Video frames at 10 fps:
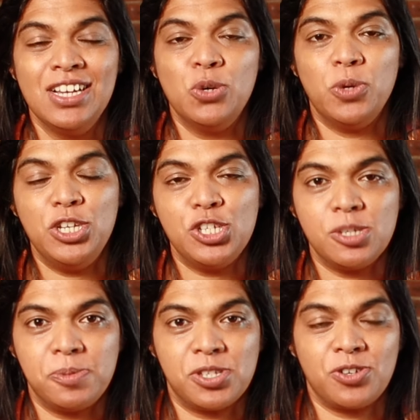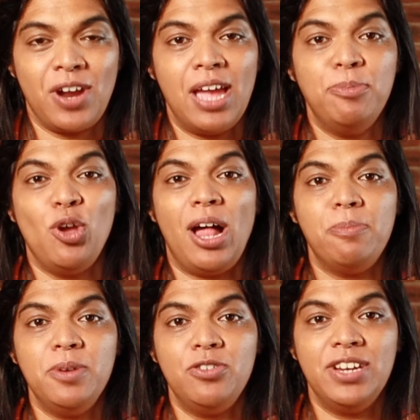When you subscribe, you
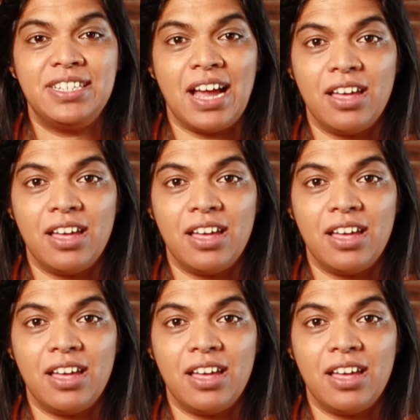help me reach